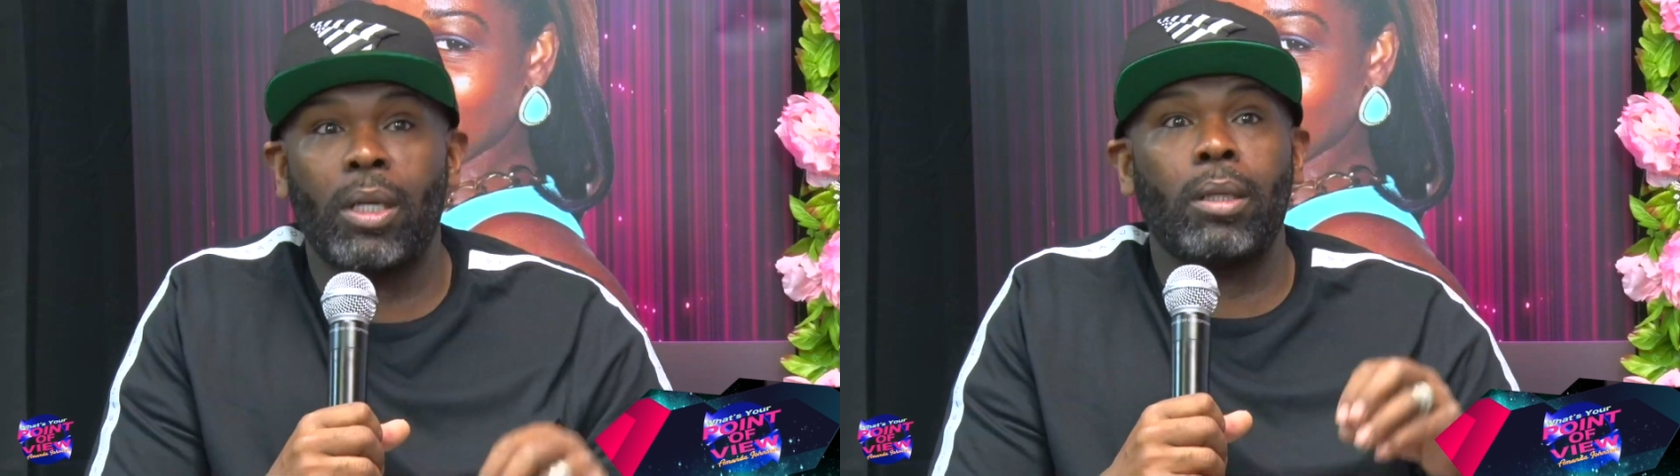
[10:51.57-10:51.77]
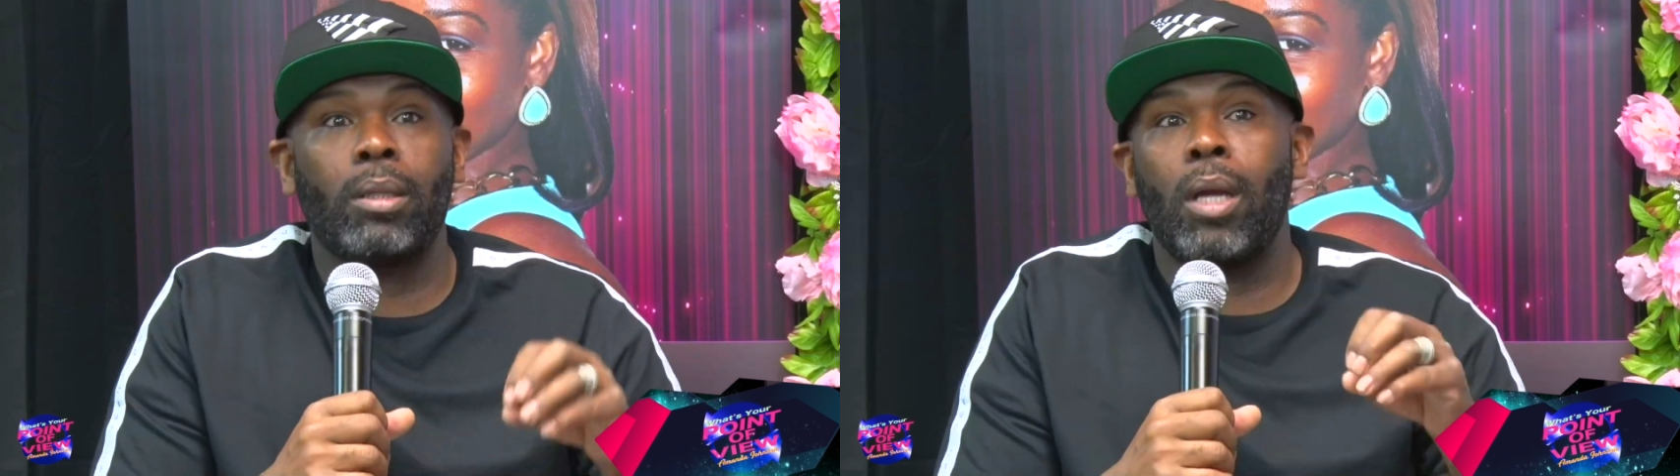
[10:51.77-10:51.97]

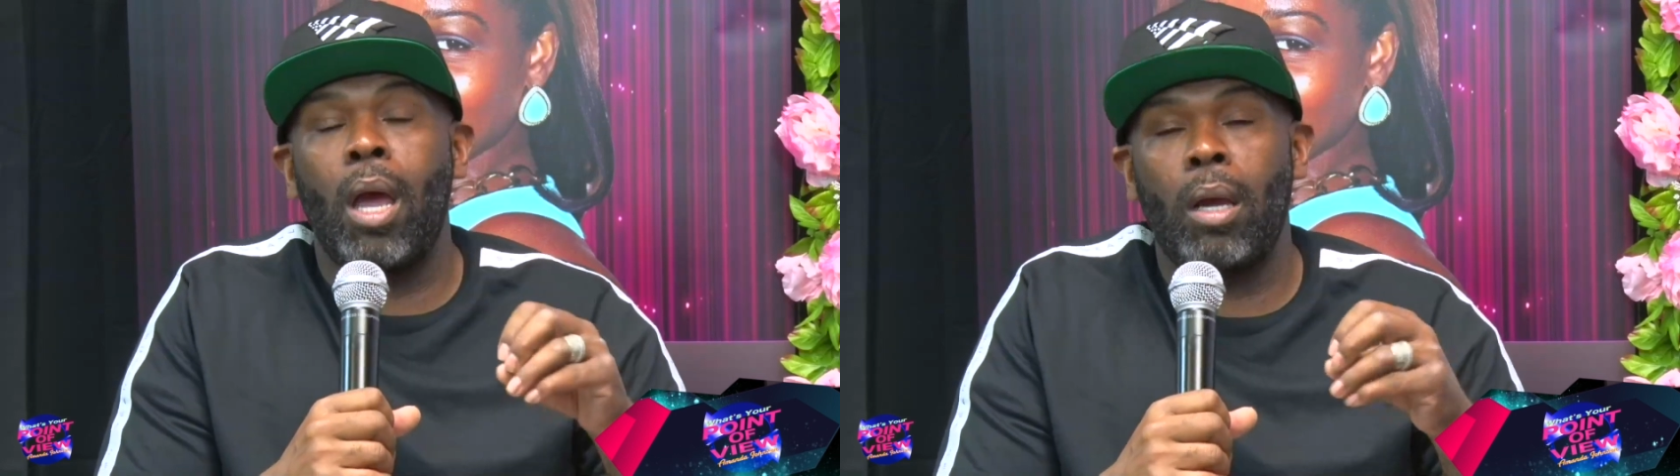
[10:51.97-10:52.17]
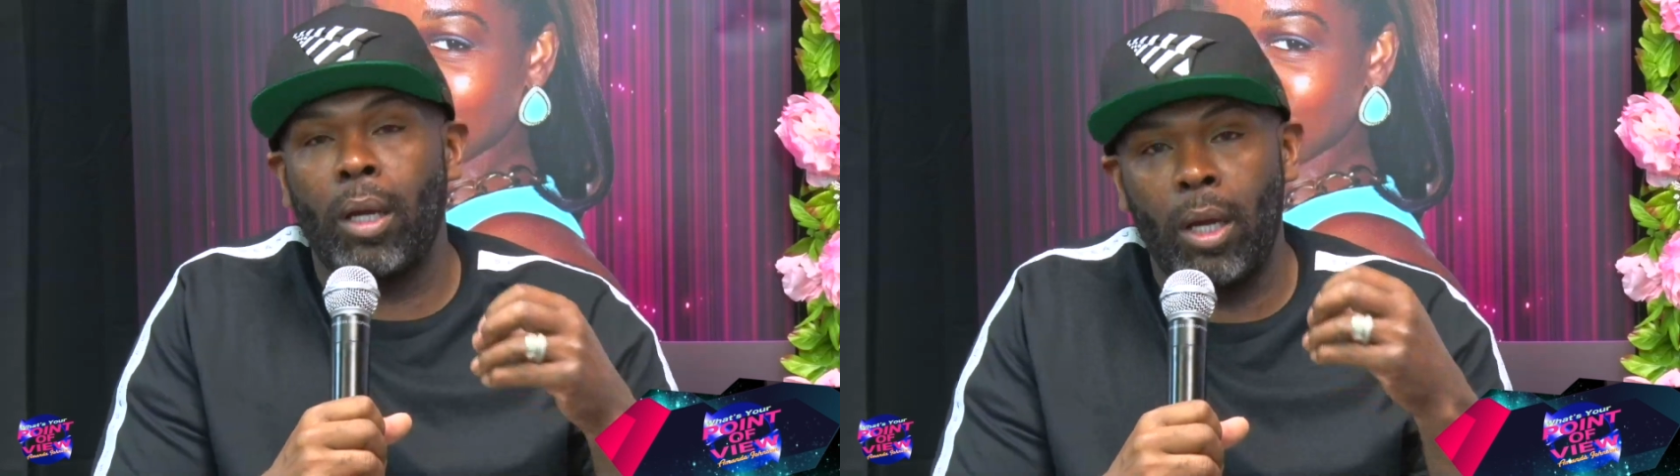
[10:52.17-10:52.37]
and
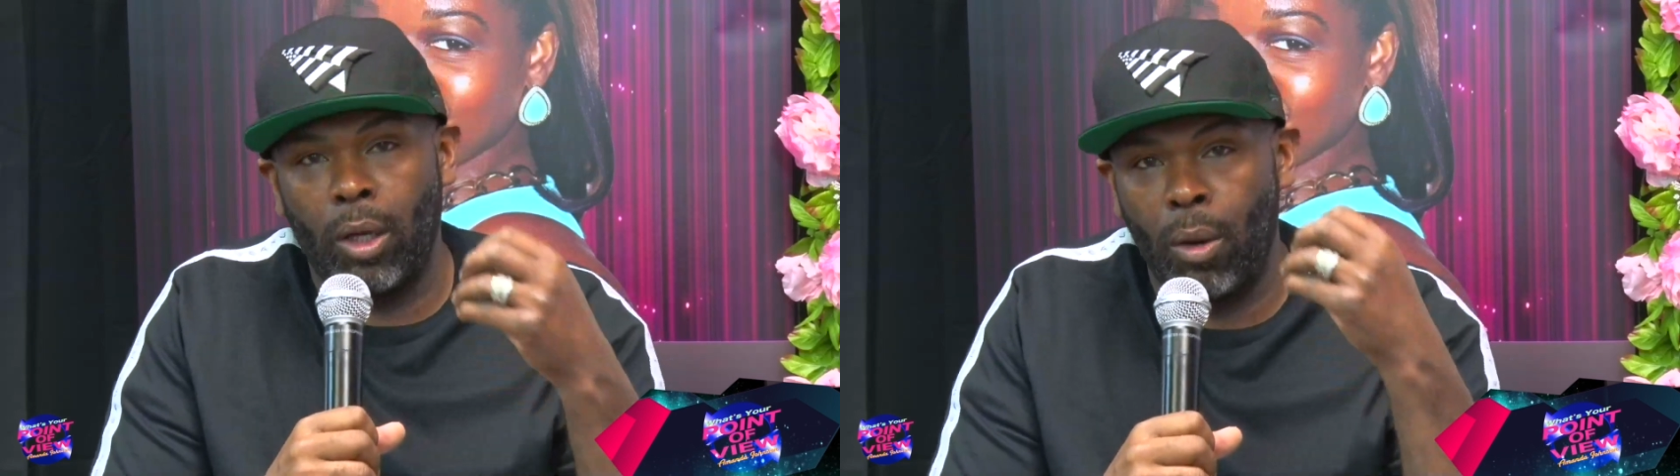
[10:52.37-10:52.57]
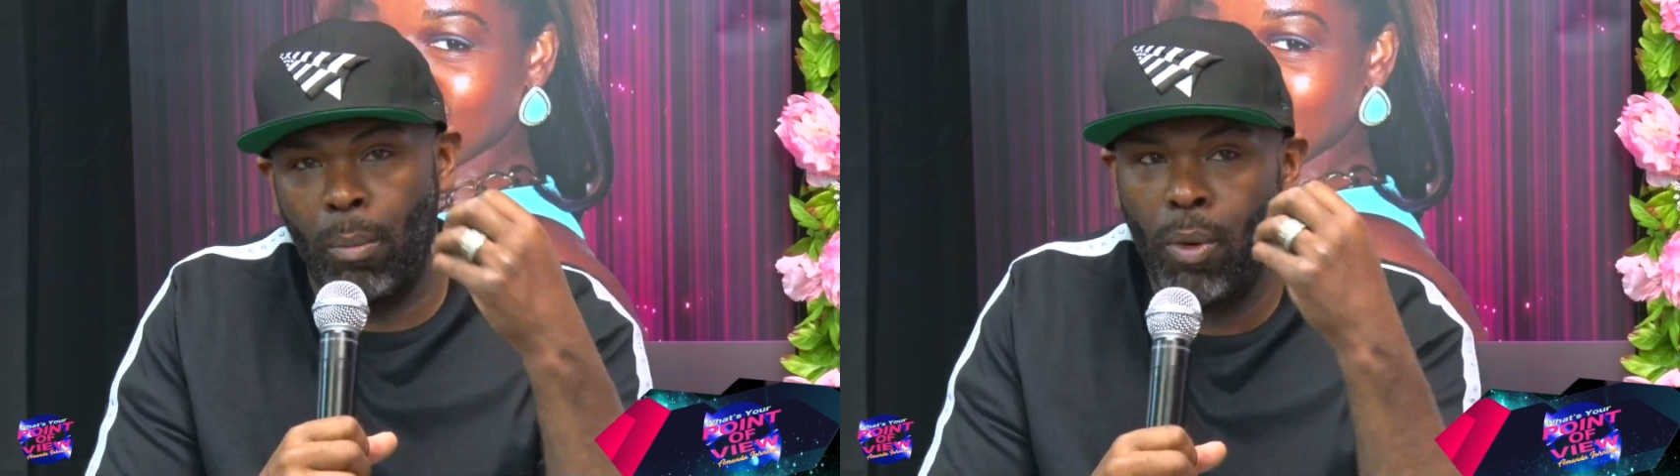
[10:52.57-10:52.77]

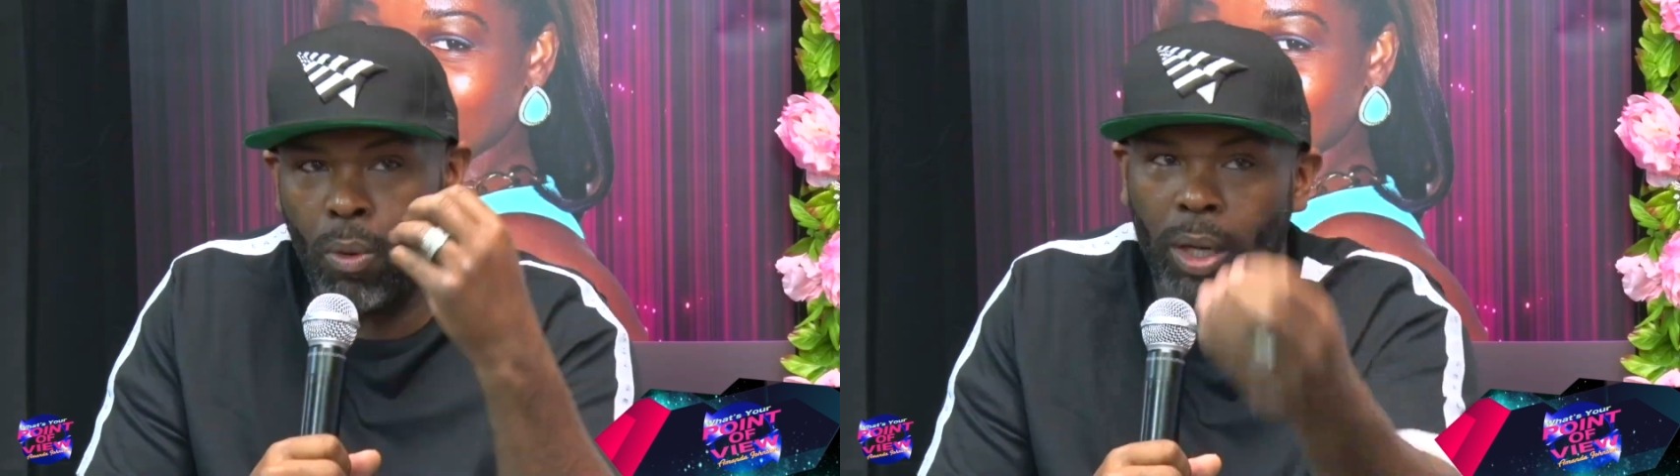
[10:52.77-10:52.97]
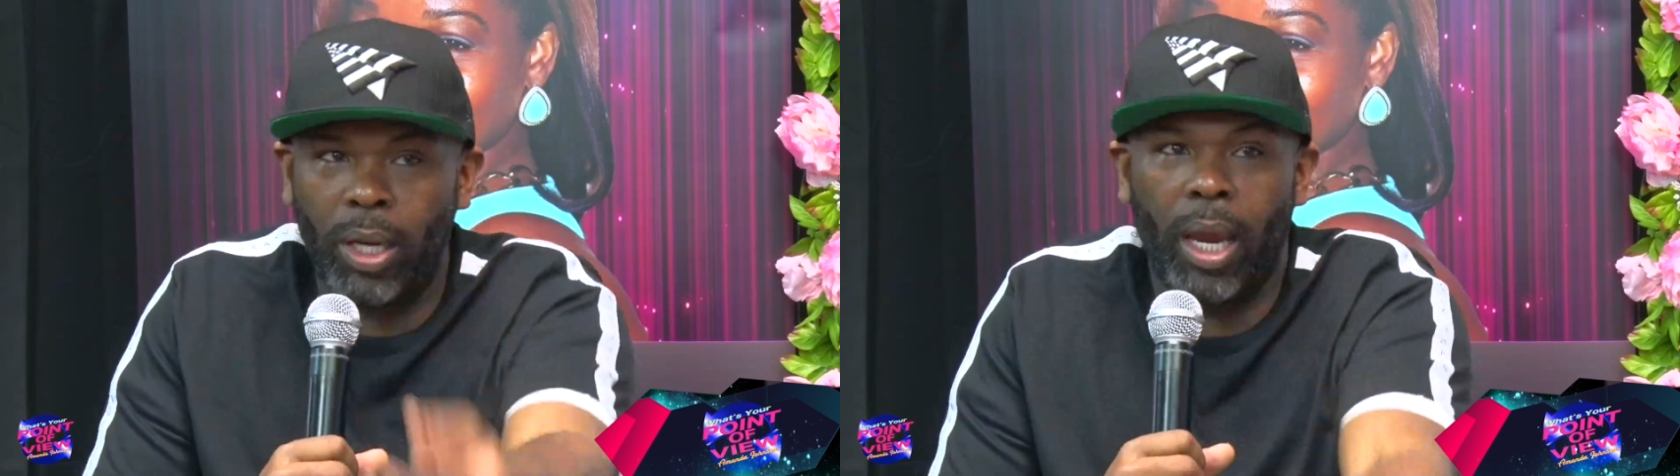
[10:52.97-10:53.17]

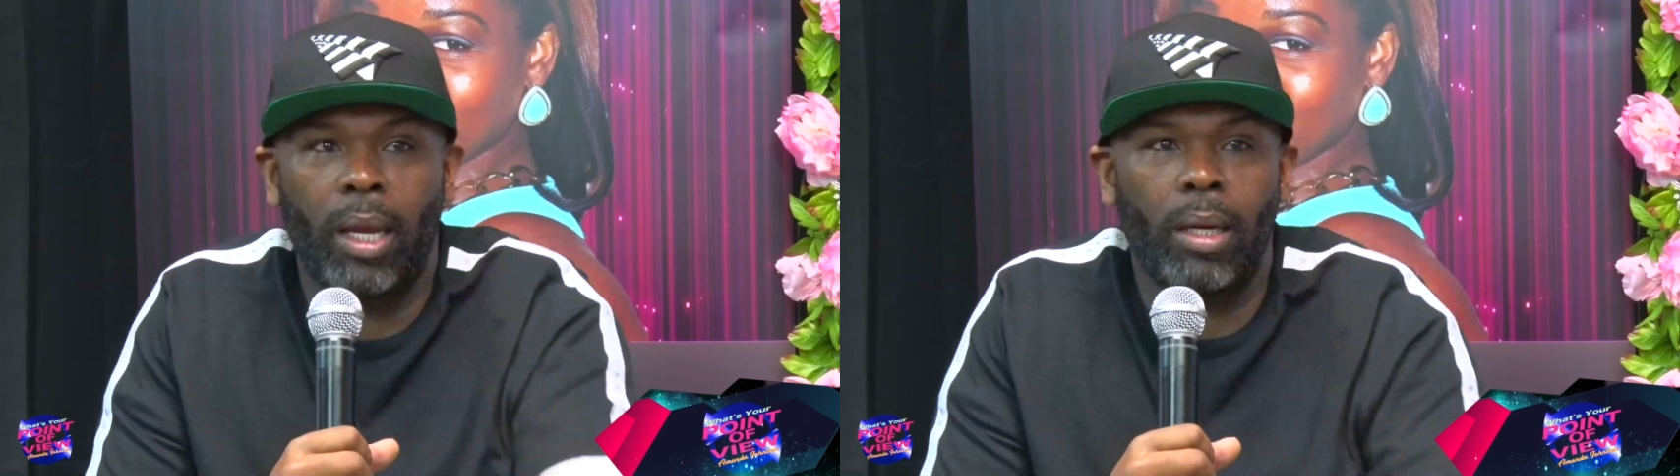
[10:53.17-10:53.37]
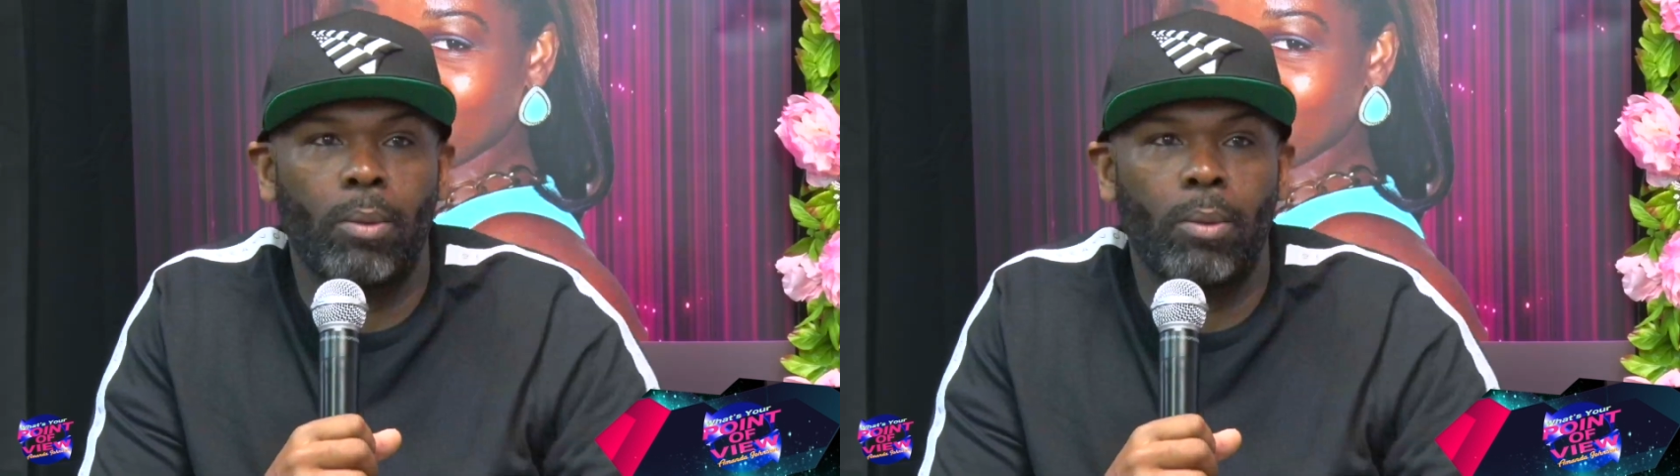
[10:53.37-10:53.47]
communicating.